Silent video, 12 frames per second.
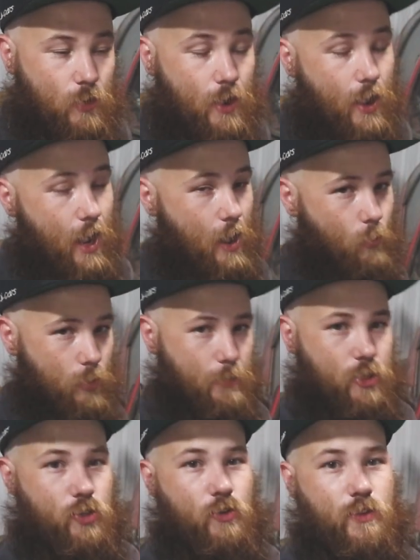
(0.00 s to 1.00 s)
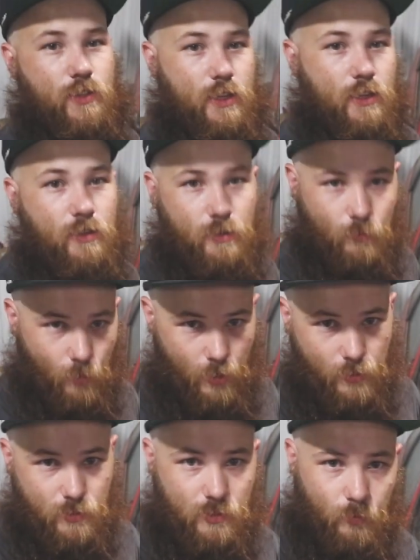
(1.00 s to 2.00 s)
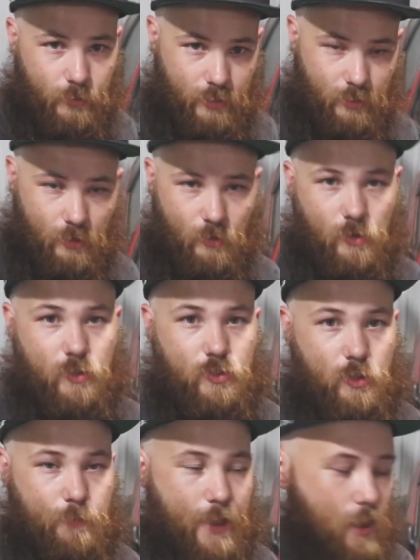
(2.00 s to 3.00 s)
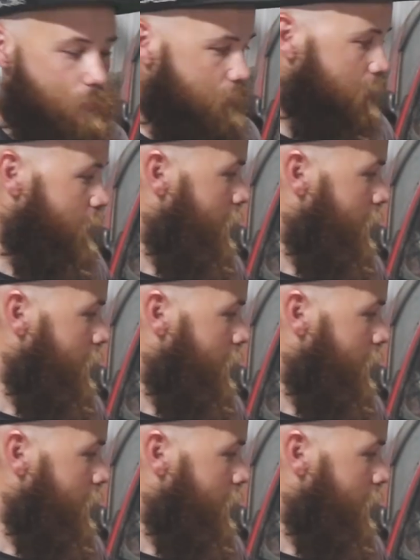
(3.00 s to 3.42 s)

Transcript: I want to make sure this thing runs and we can get it under its own power.